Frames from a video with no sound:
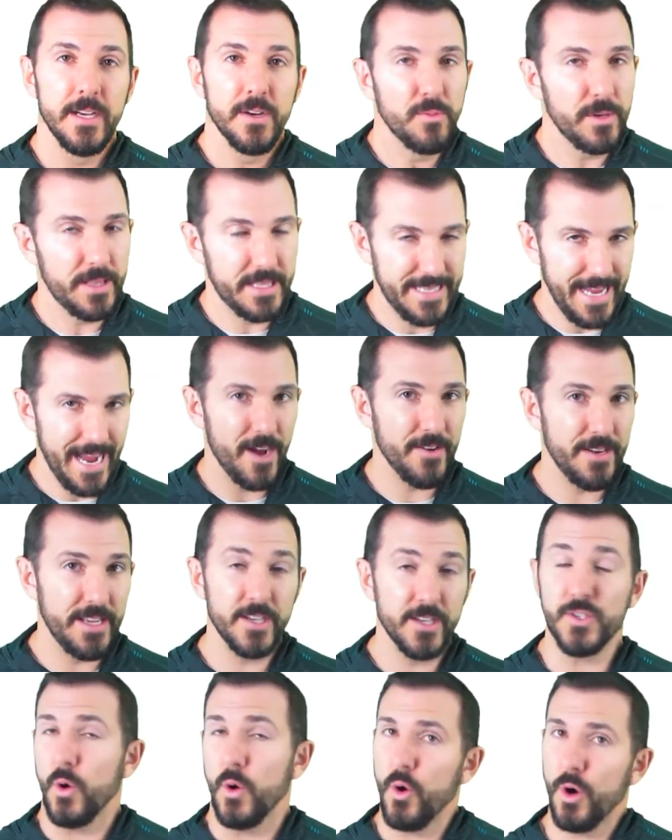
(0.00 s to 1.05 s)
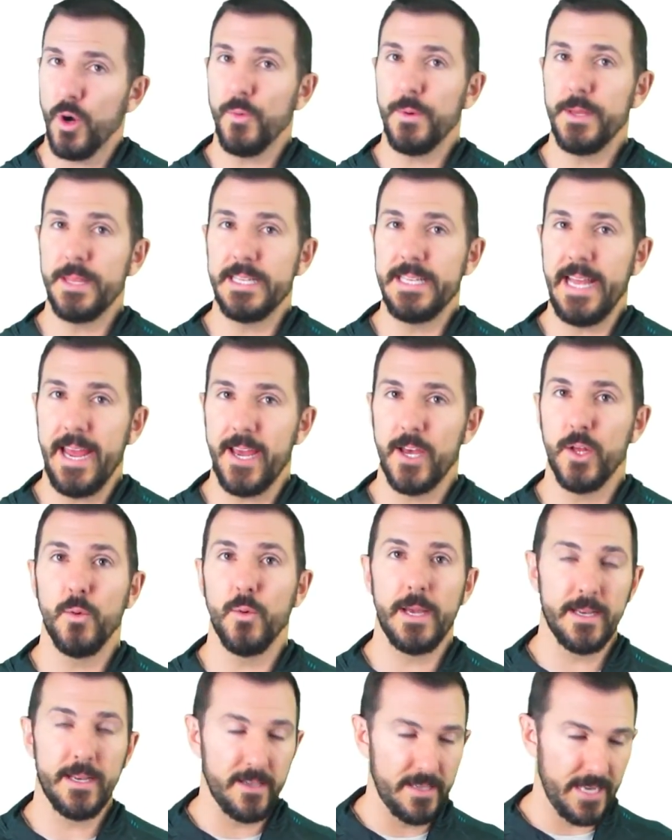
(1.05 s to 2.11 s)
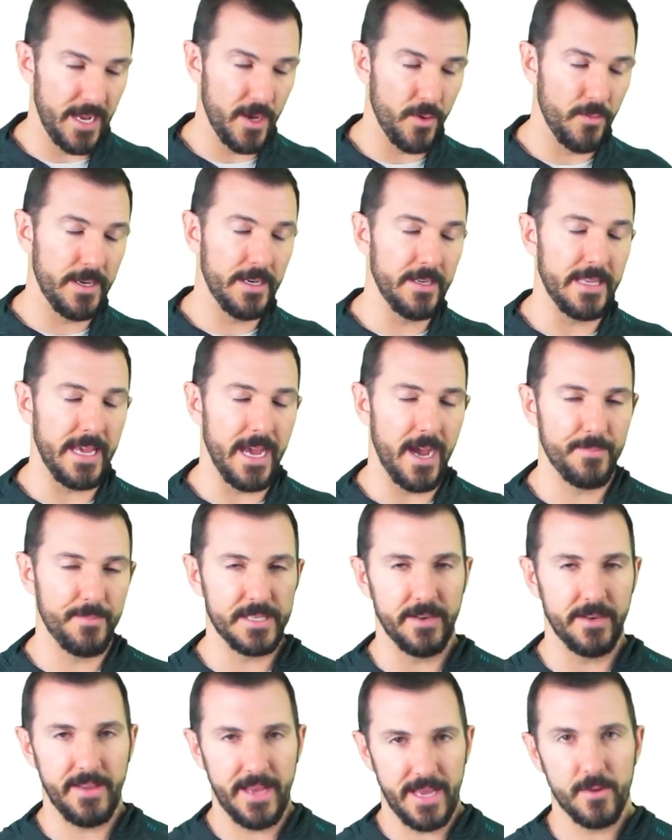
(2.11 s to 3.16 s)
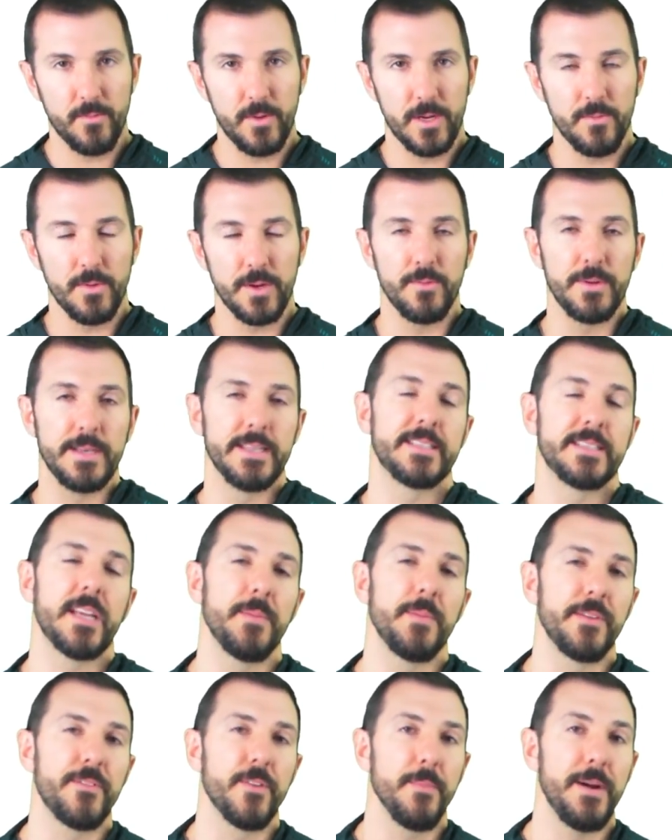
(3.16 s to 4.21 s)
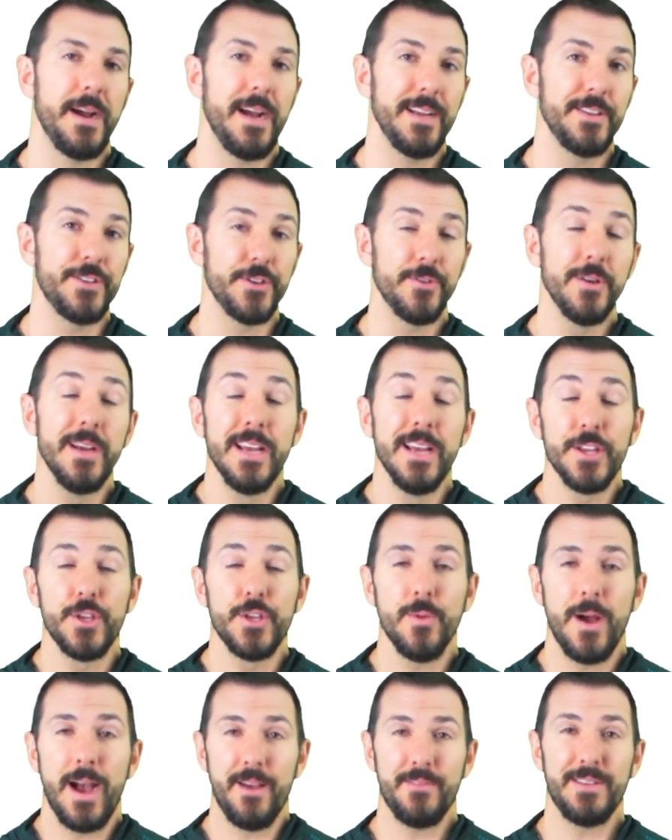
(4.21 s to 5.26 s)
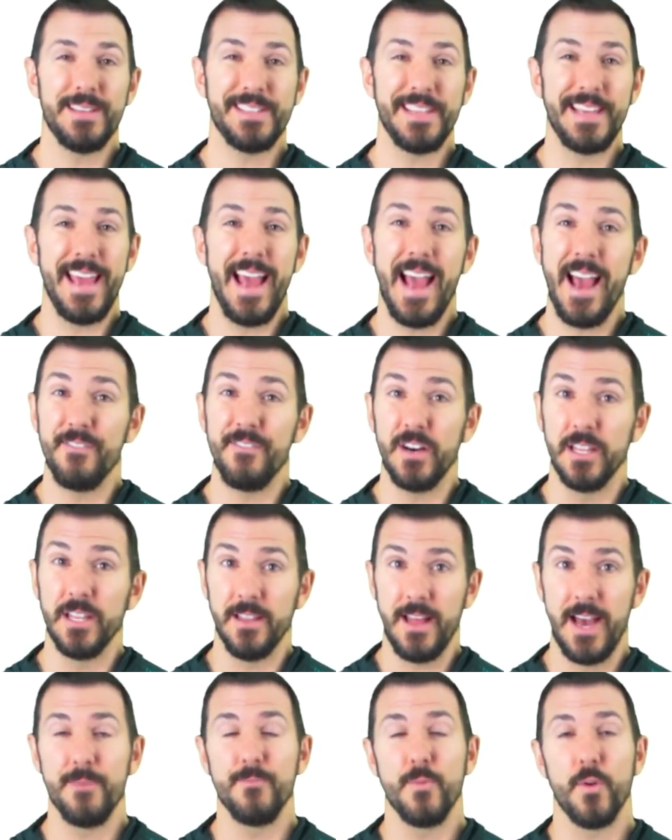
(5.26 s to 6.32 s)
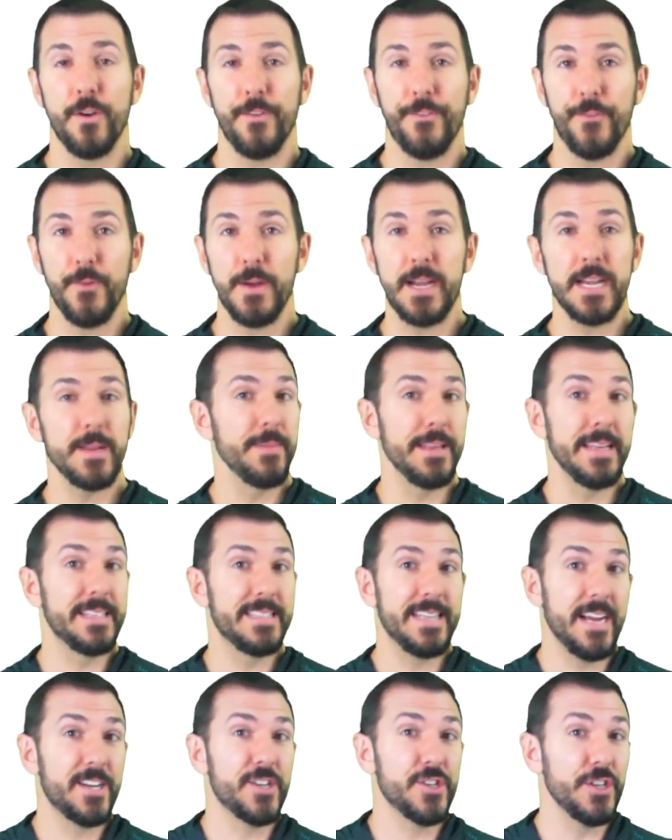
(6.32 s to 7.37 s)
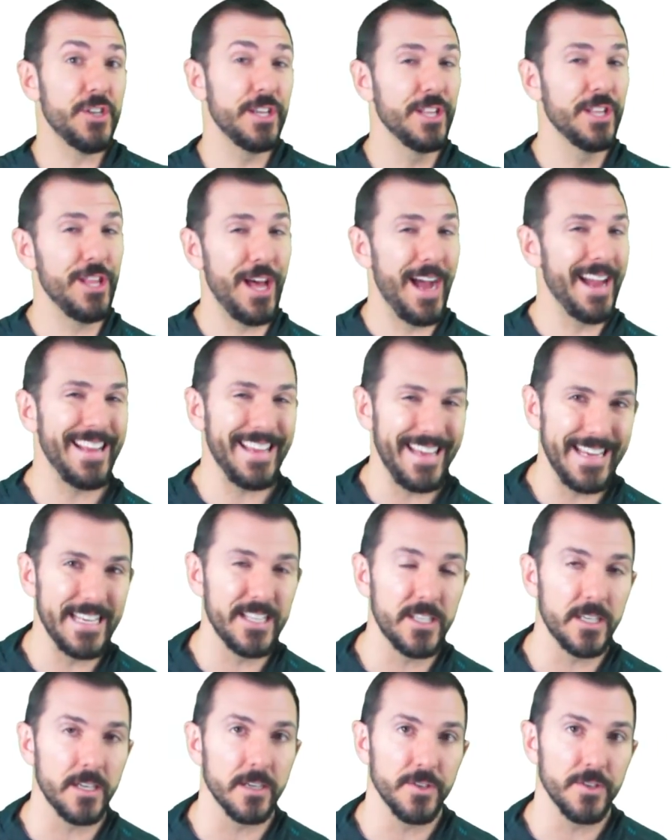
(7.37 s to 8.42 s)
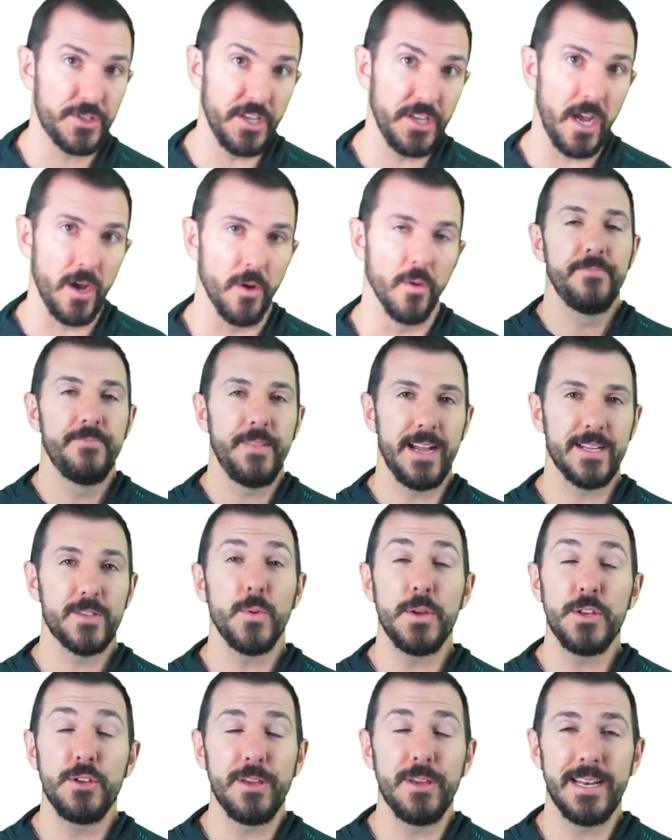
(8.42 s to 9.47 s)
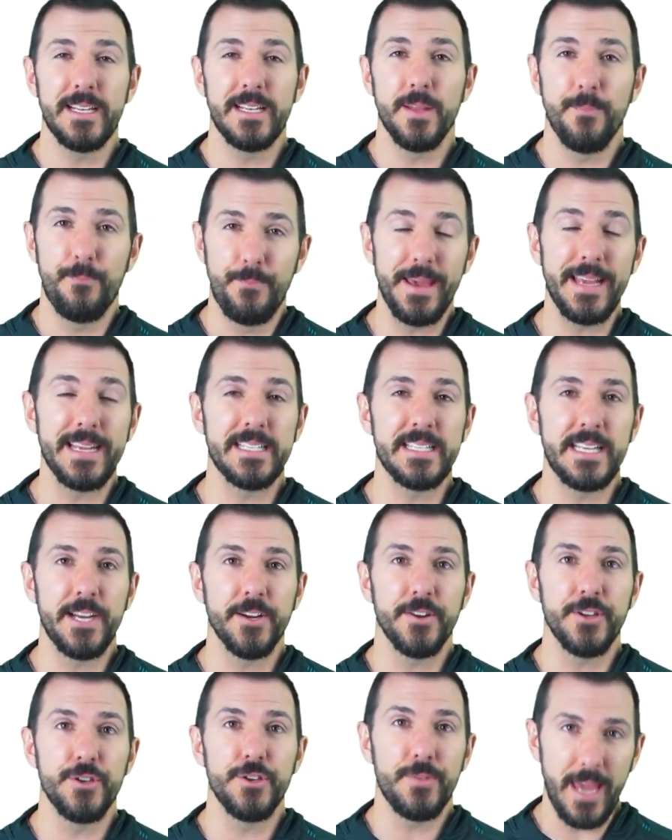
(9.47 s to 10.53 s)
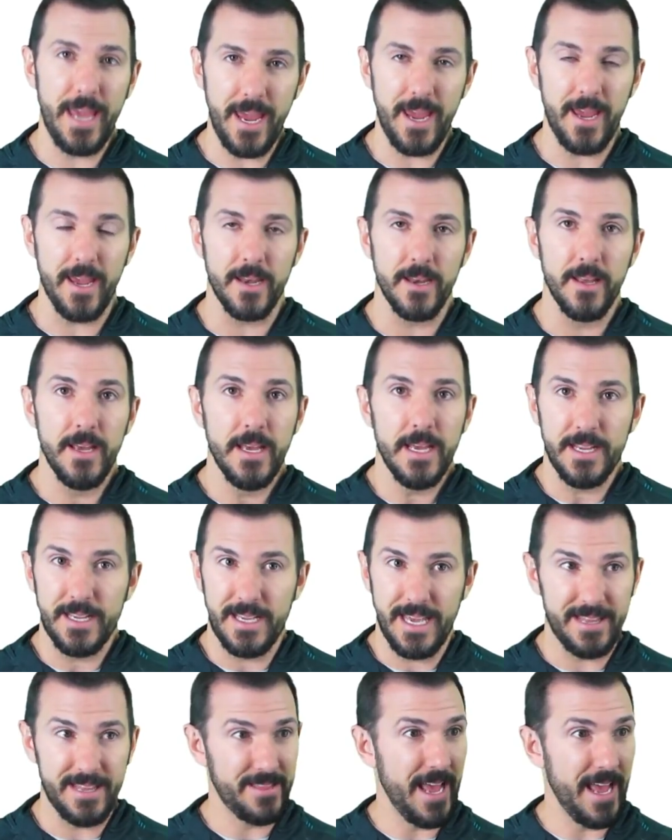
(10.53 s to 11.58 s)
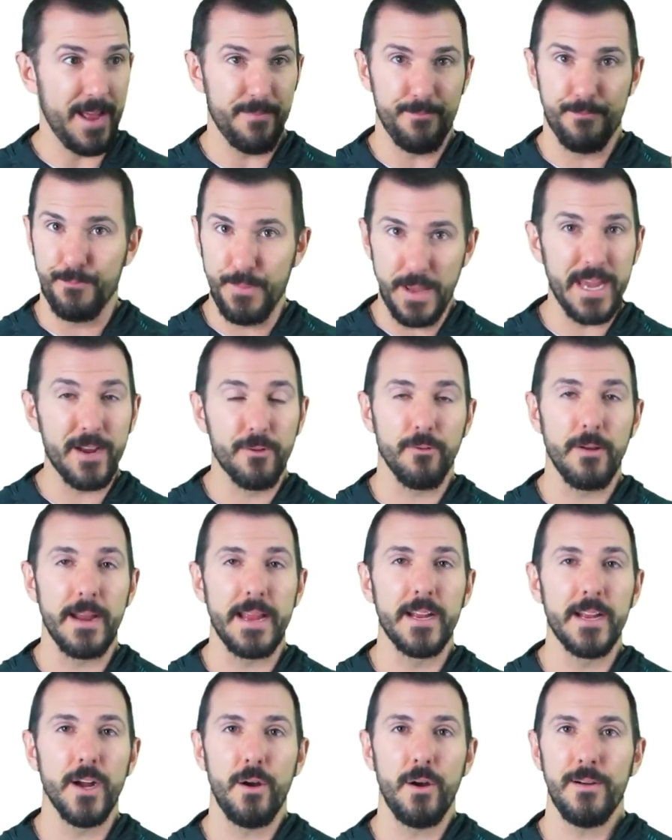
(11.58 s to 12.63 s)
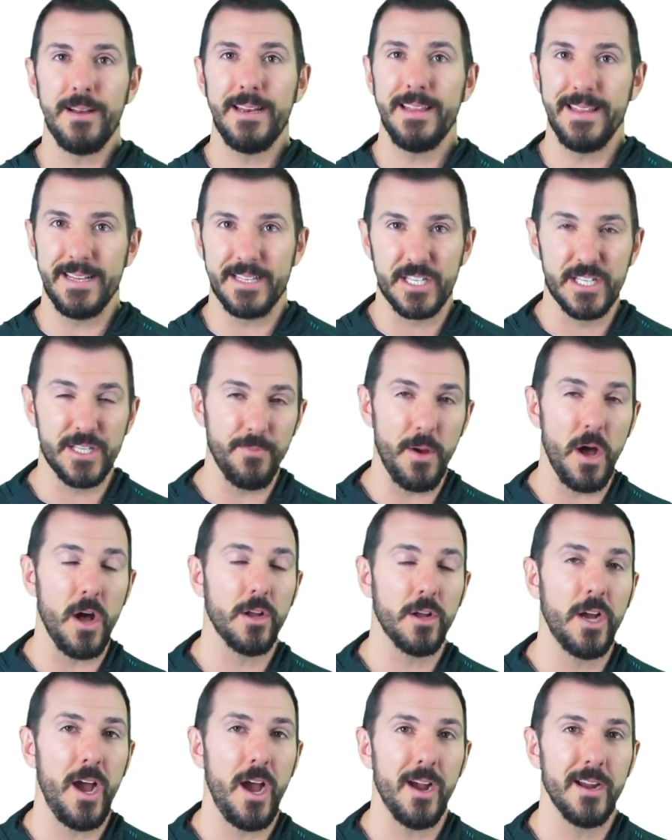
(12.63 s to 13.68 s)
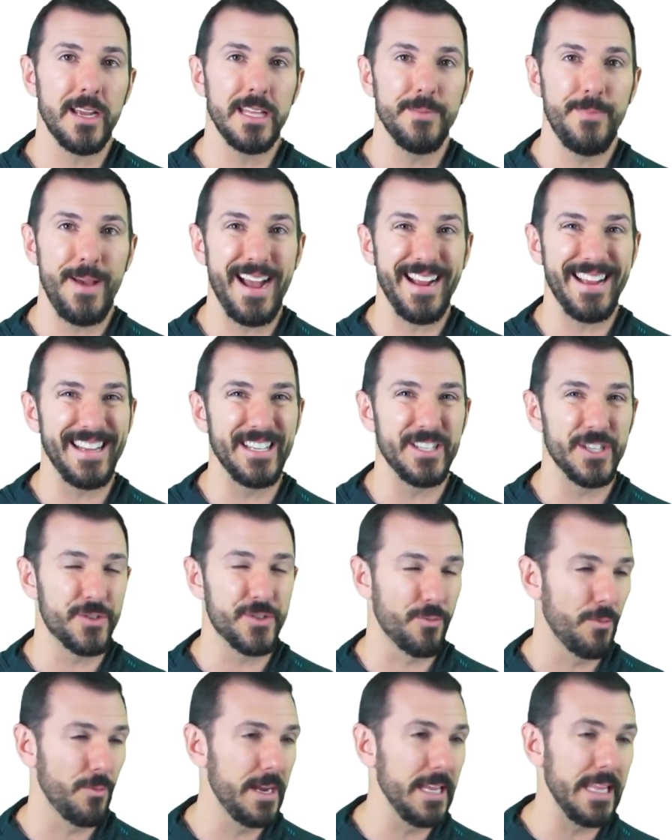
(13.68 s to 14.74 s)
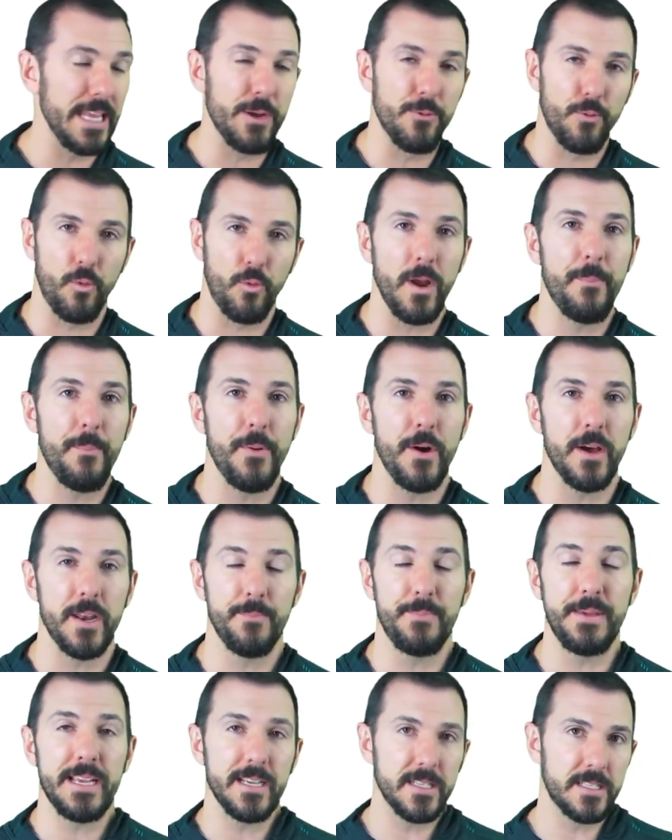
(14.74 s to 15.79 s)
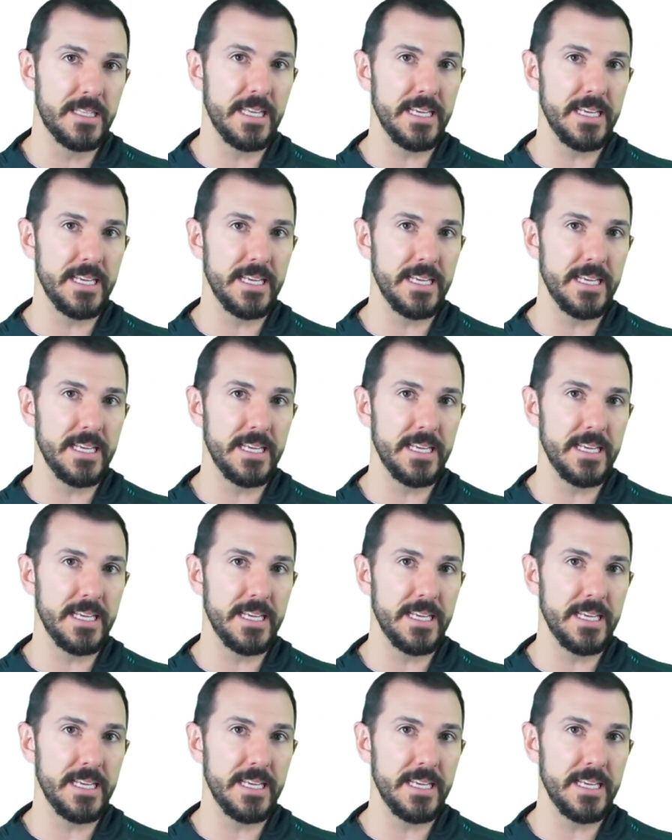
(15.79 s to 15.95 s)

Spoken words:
With downhills or with a tailwind, the opposite of headwind when a wind is coming from behind you, you obviously have a lot more freedom and it's actually a lot easier. So that's when you get into the biggest gear you can. Get that big ring going and that small cog in the back and just really rip on it, because